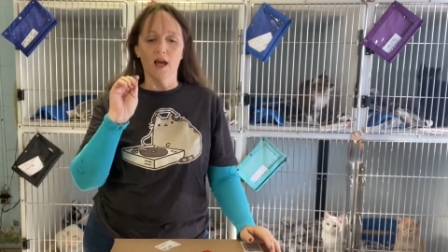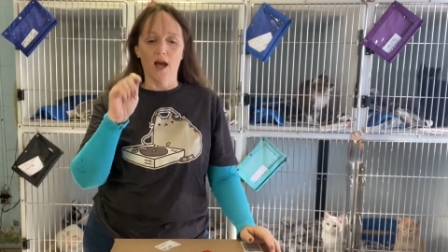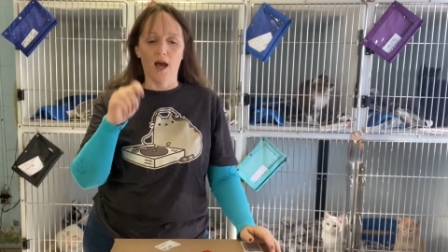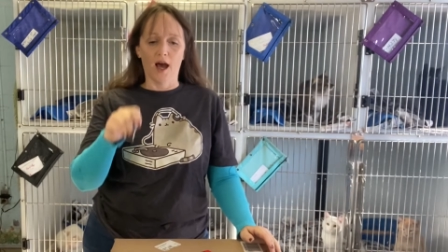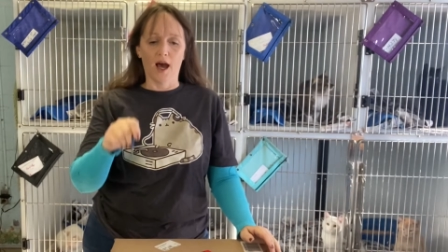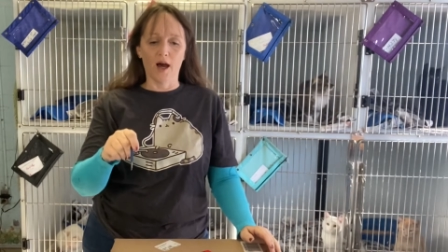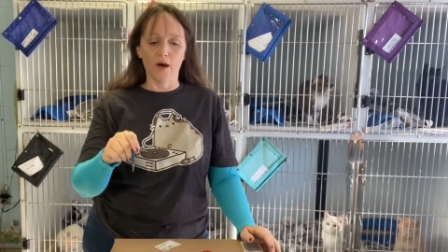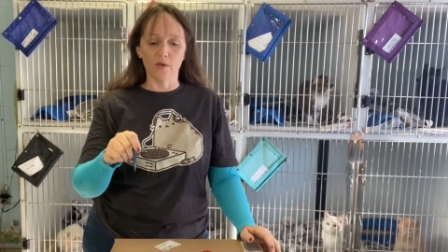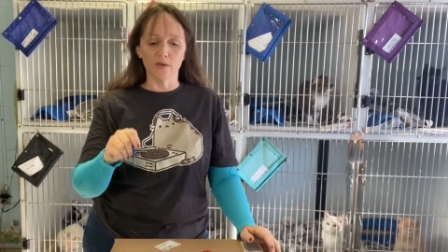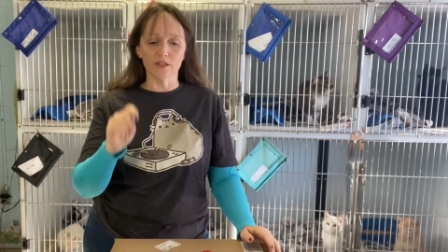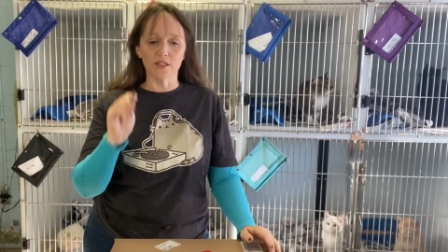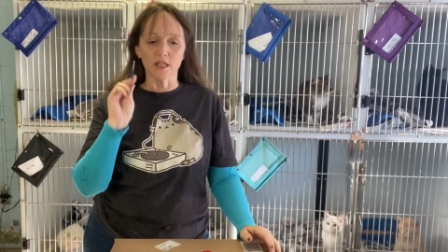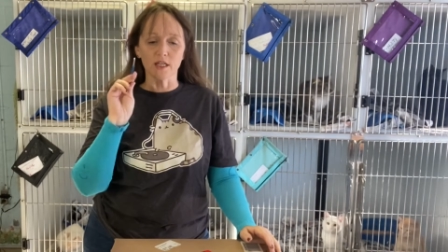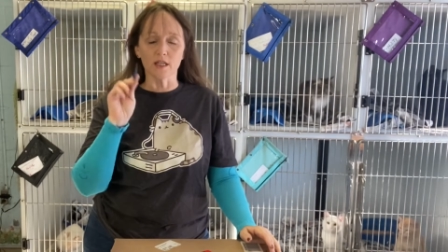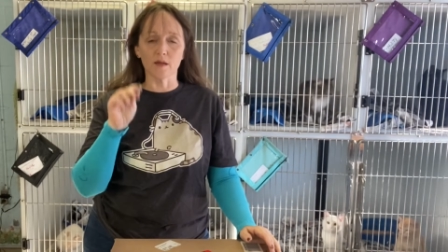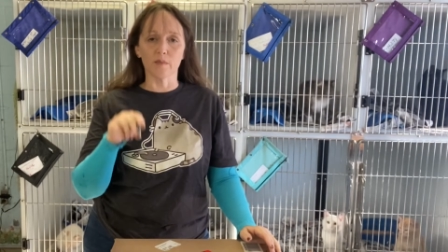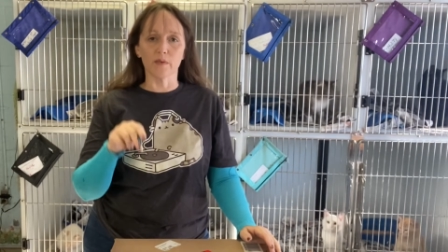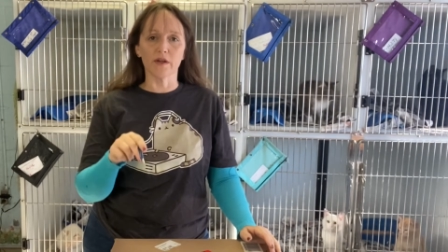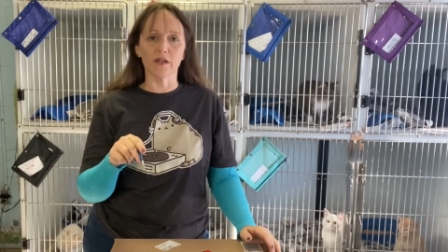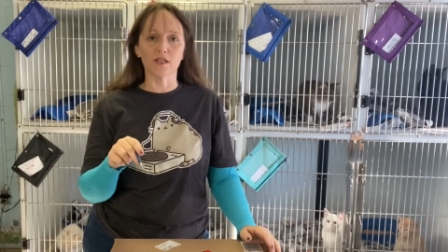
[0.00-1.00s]
I will take a
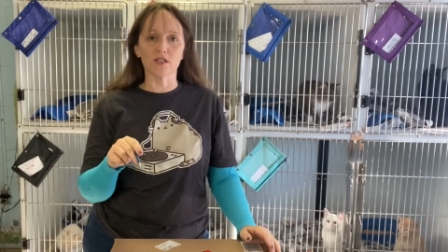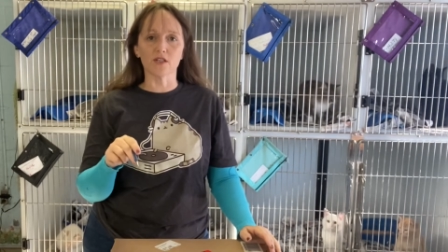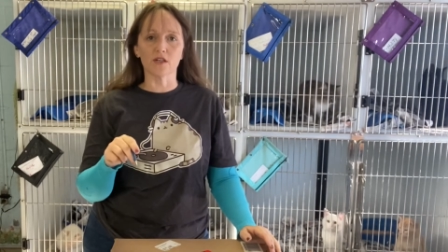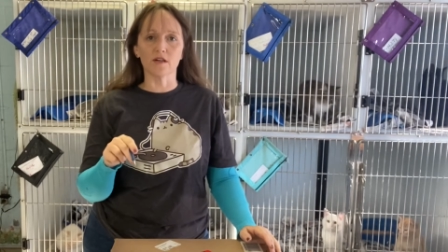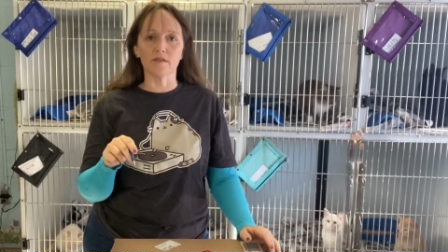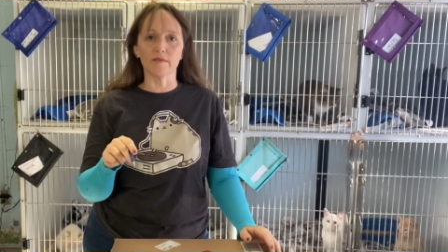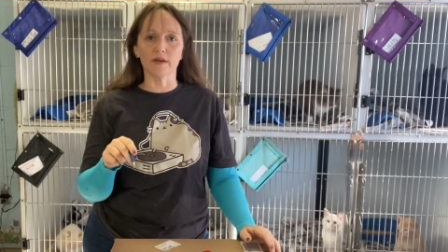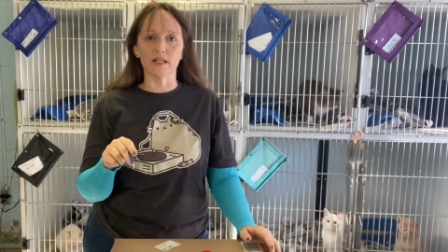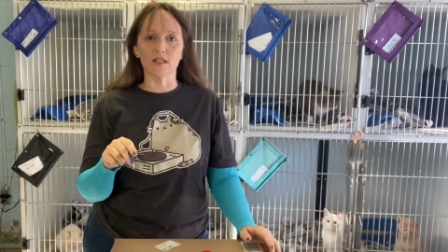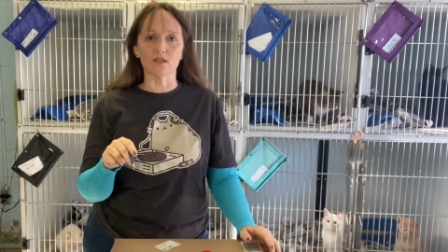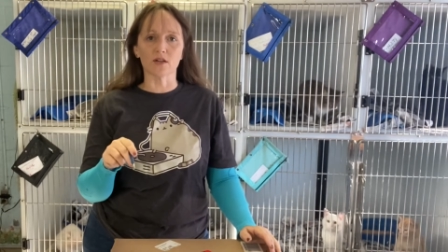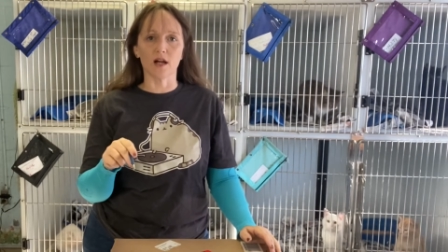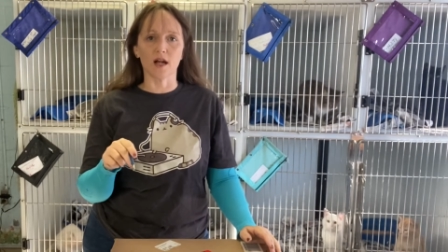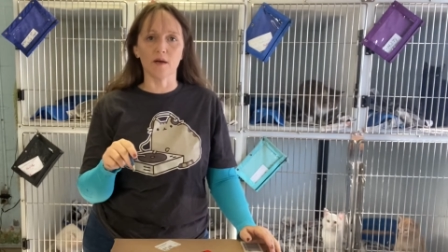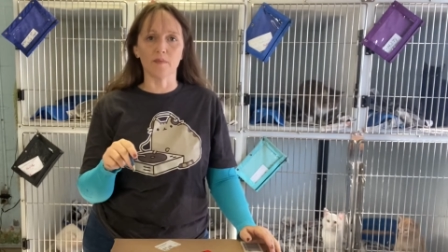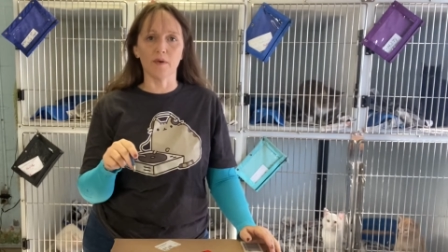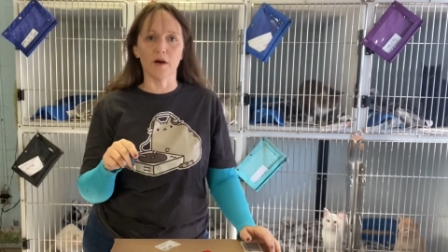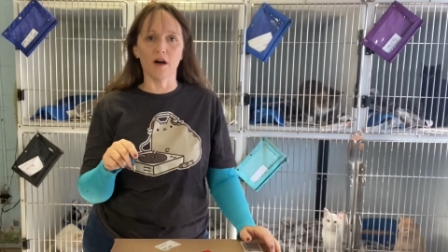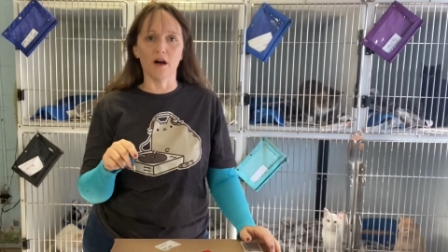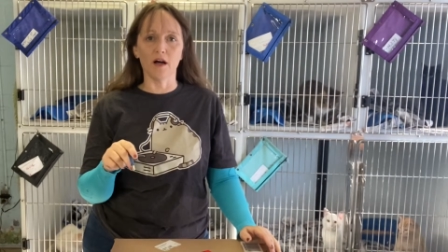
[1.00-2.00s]
picture of my
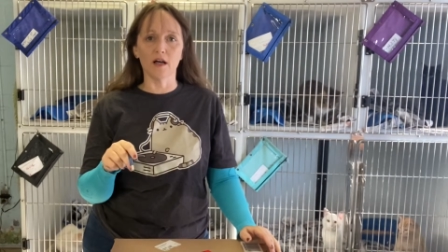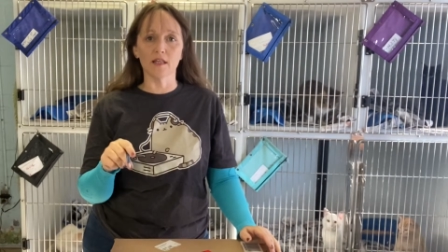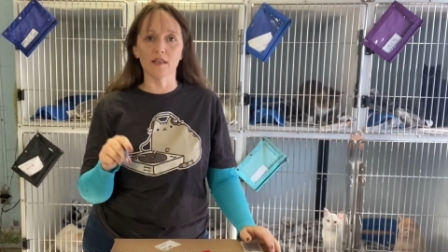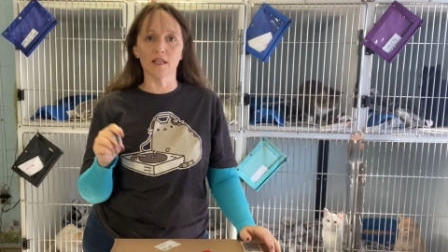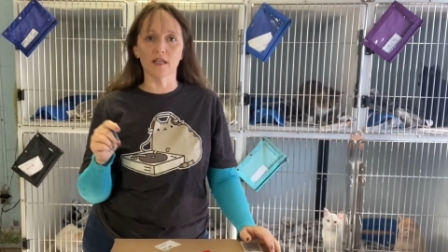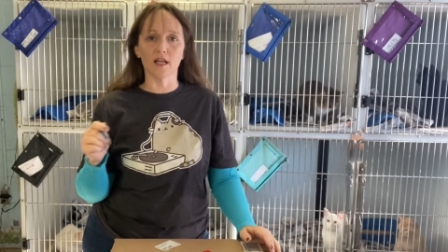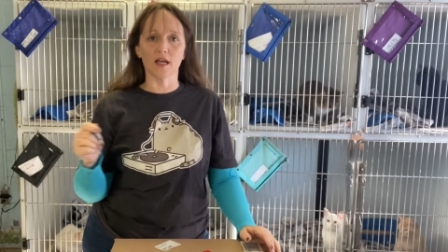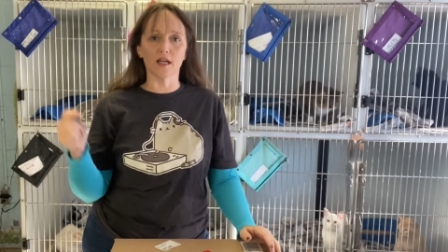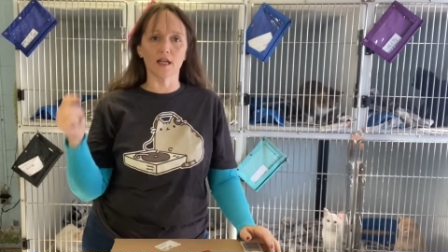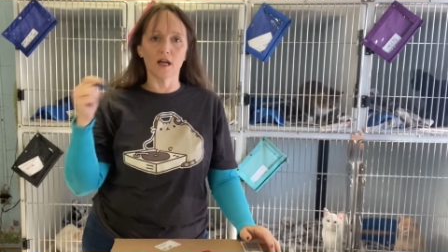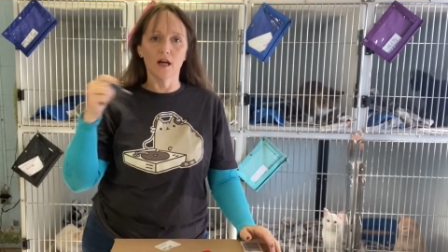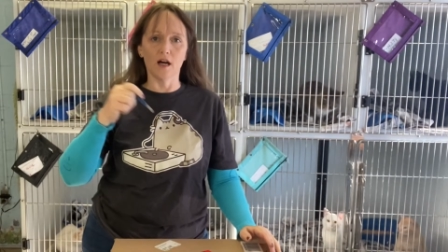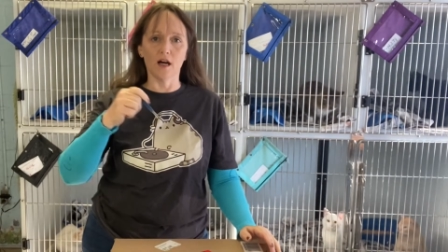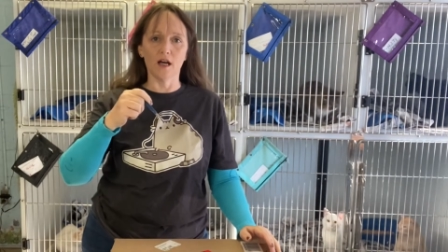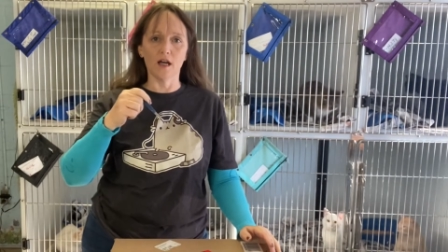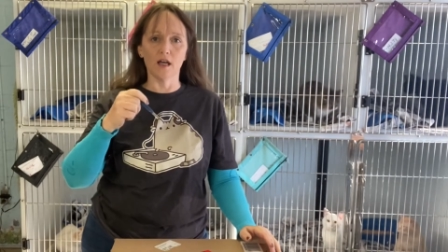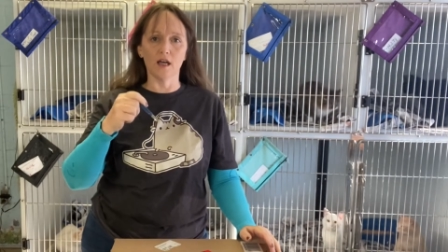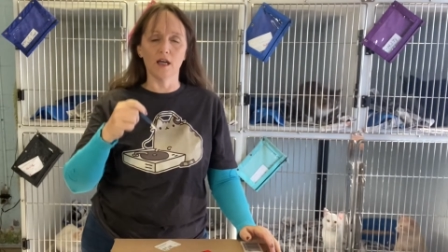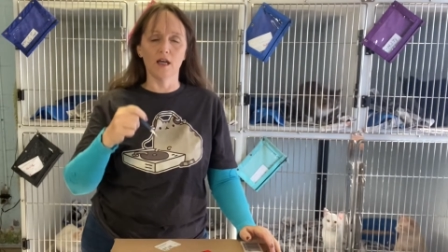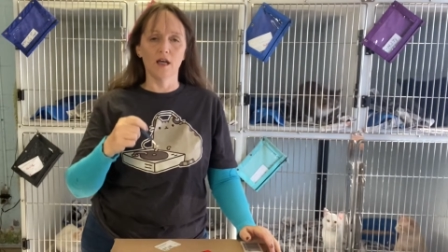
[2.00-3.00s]
tripod that I got